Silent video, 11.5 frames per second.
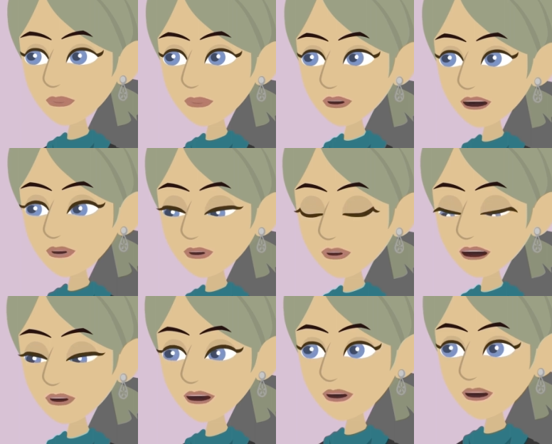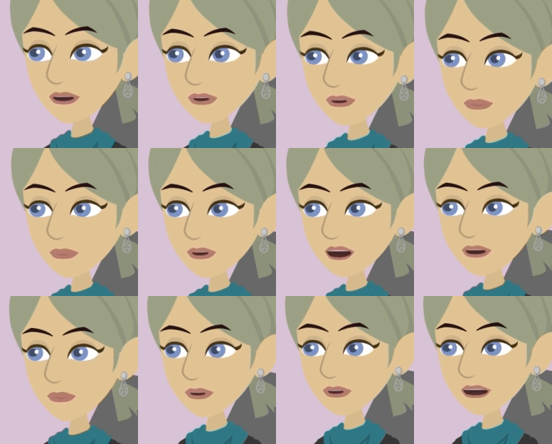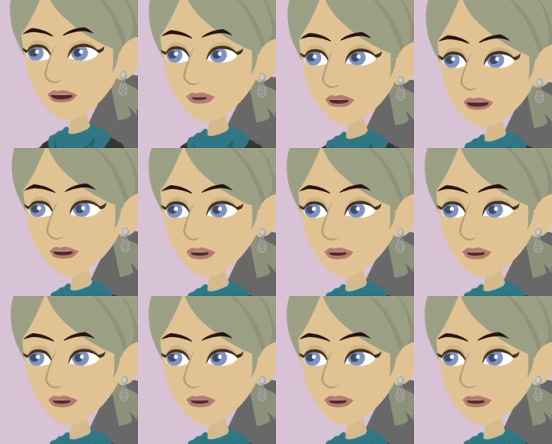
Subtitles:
Where everybody gets into that